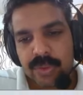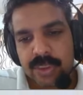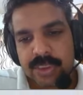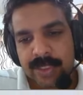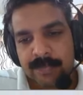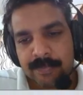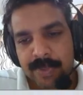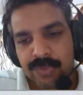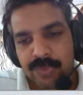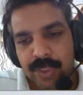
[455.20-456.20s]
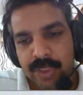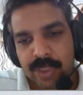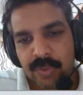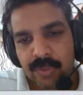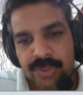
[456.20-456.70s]
j plus 1
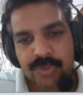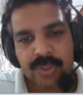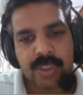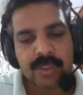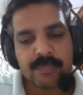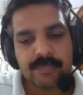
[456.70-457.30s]
the whole square.